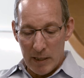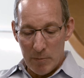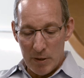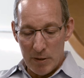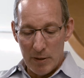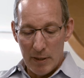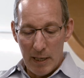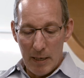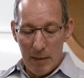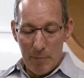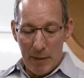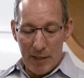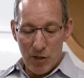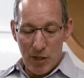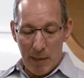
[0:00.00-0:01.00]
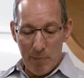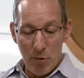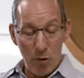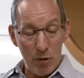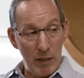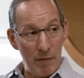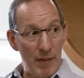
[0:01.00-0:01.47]
available. By the
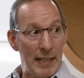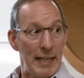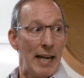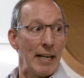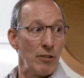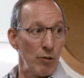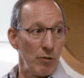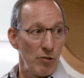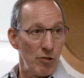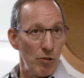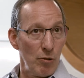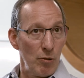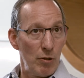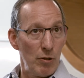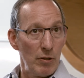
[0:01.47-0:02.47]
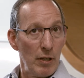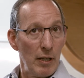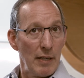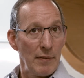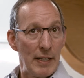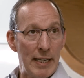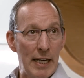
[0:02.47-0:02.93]
same token, if they can do it in school,
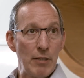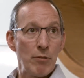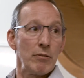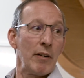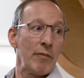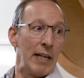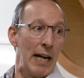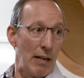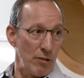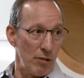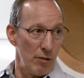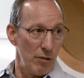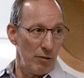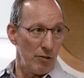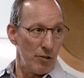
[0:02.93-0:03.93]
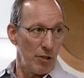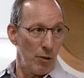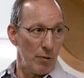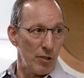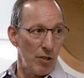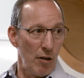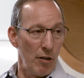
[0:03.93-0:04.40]
they can't do it in every household.
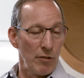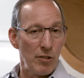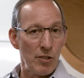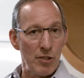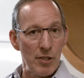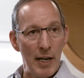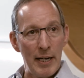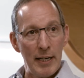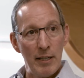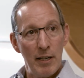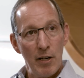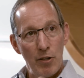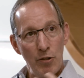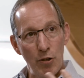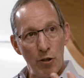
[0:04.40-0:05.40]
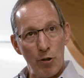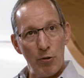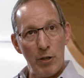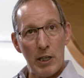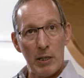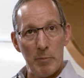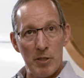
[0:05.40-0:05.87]
So it's hard to say your
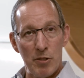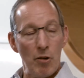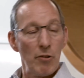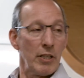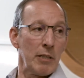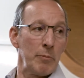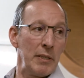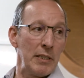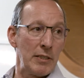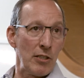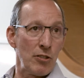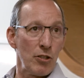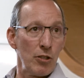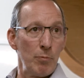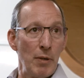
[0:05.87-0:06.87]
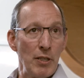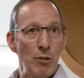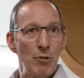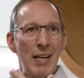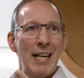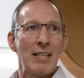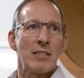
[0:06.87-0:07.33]
curriculum is only going to be digital,
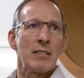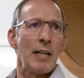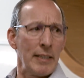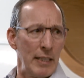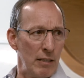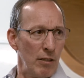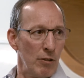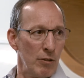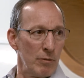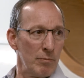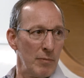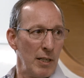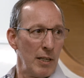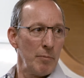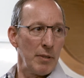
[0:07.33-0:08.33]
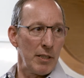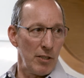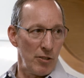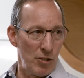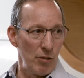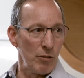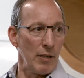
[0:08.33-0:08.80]
but you can't study at home
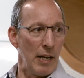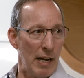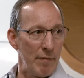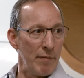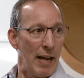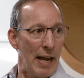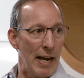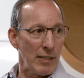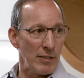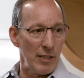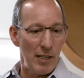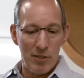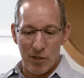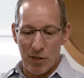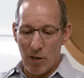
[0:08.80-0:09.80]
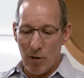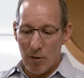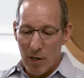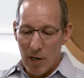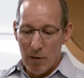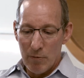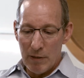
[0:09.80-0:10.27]
because you don't have access.
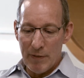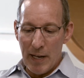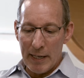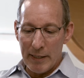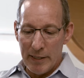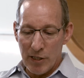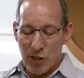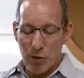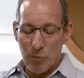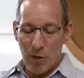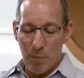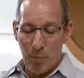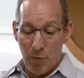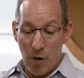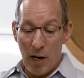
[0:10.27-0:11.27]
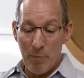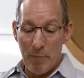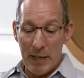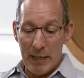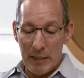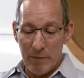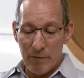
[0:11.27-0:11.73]
So we've got an issue with
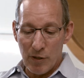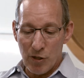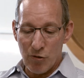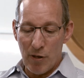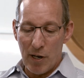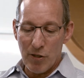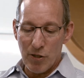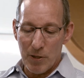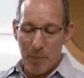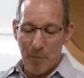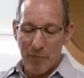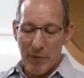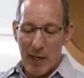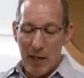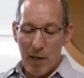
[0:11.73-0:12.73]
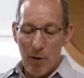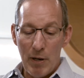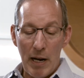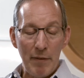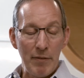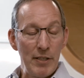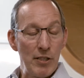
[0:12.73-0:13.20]
broadband infrastructure.
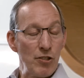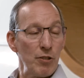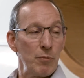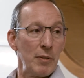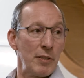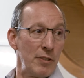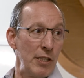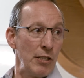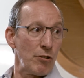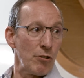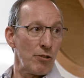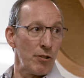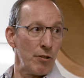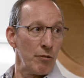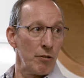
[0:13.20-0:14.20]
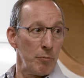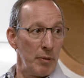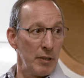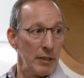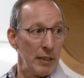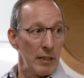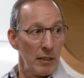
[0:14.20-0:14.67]
We have an issue with teachers and their
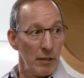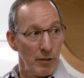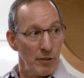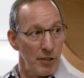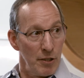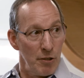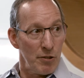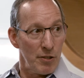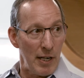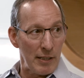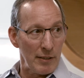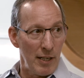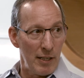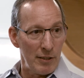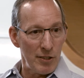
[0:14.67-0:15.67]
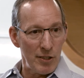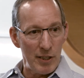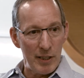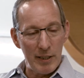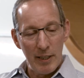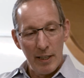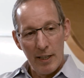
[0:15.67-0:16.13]
ability to learn to use
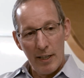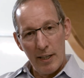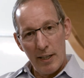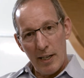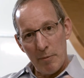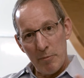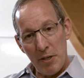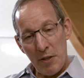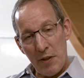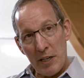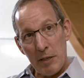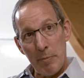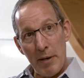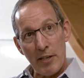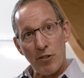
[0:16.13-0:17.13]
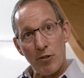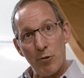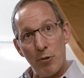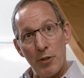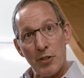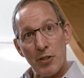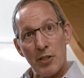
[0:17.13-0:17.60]
technology. When you think about a
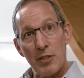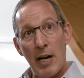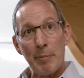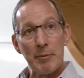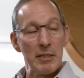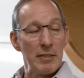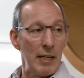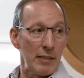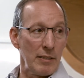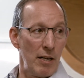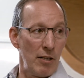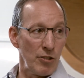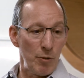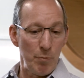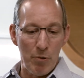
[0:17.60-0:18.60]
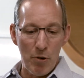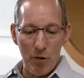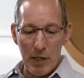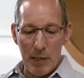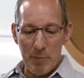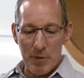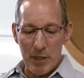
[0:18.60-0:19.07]
school that's adopted technology
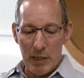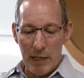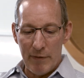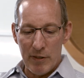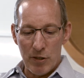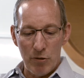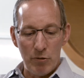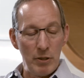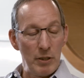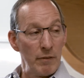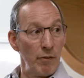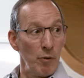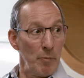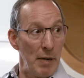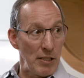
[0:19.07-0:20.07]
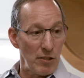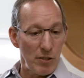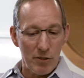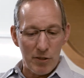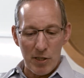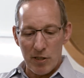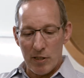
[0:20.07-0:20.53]
programs, they'll have a student
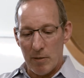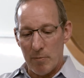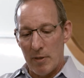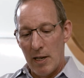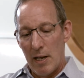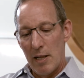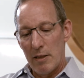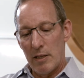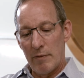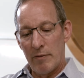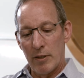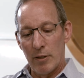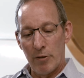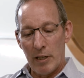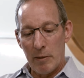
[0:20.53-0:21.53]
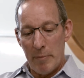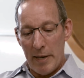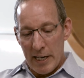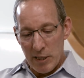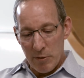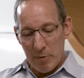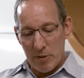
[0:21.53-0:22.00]
information system, they'll have a learning
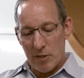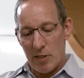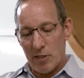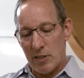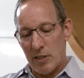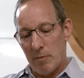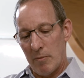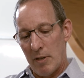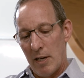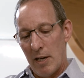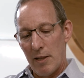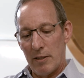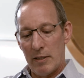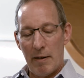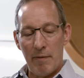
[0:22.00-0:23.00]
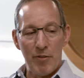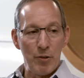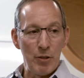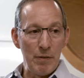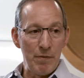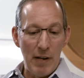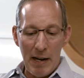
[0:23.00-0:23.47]
management system, they'll have
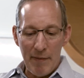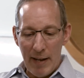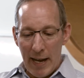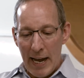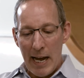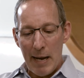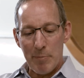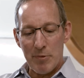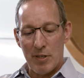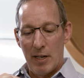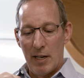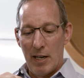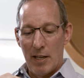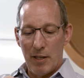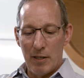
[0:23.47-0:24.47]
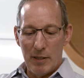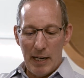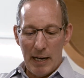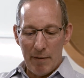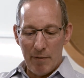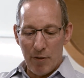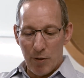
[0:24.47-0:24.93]
35 apps, they'll
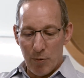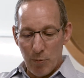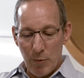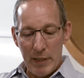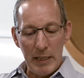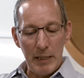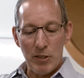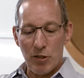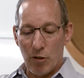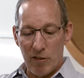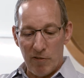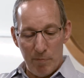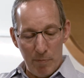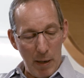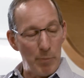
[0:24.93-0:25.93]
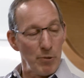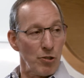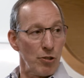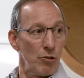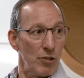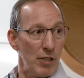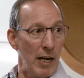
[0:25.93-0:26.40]
have 3 sort of
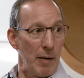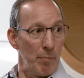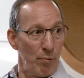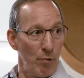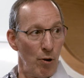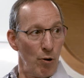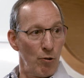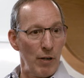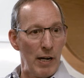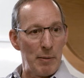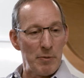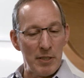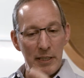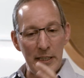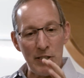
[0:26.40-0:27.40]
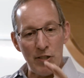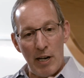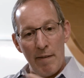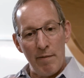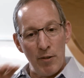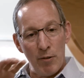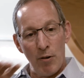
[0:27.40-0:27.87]
publisher type programs that
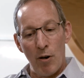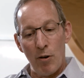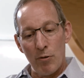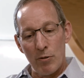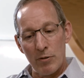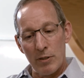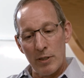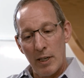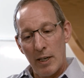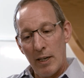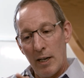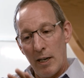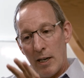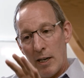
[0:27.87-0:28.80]
each have their own